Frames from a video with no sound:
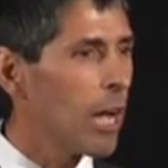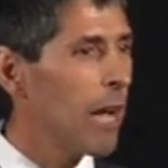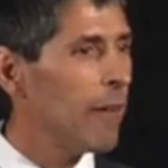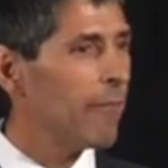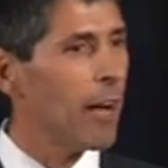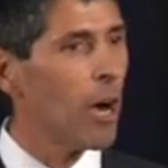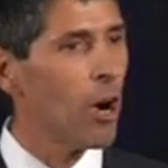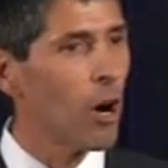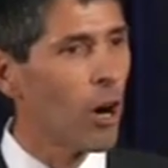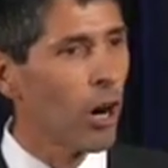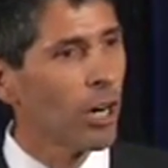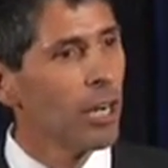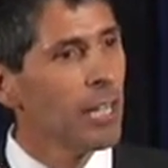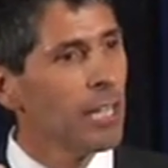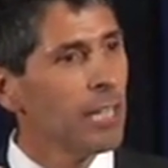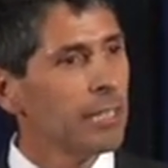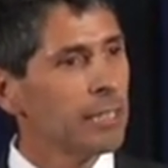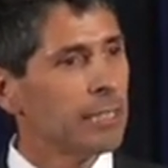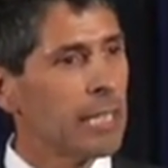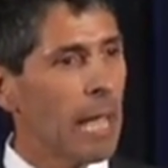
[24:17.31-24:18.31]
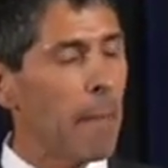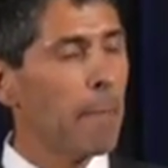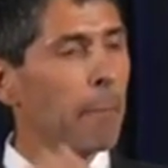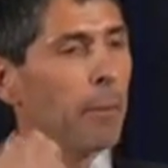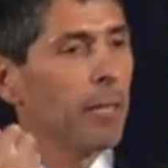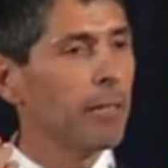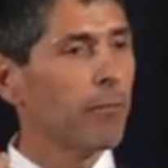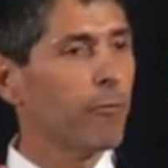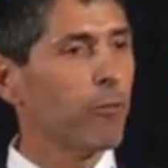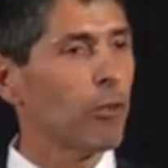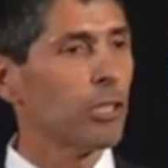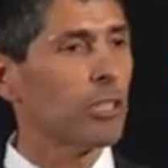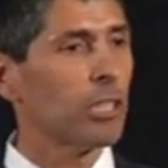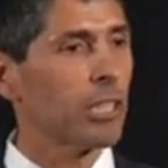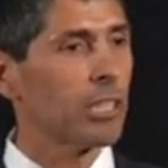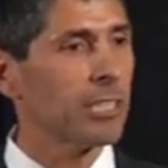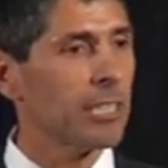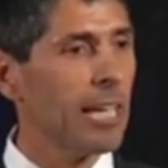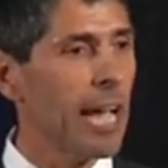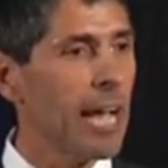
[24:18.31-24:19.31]
of our template for
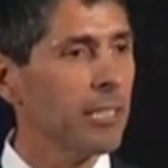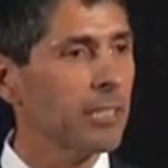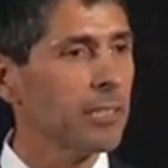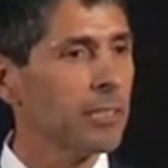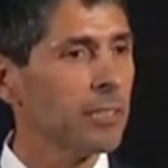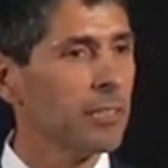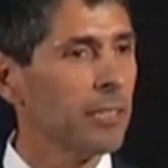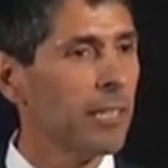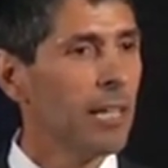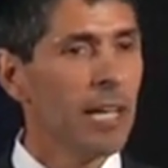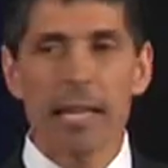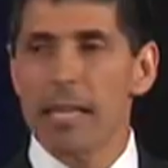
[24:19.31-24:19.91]
success.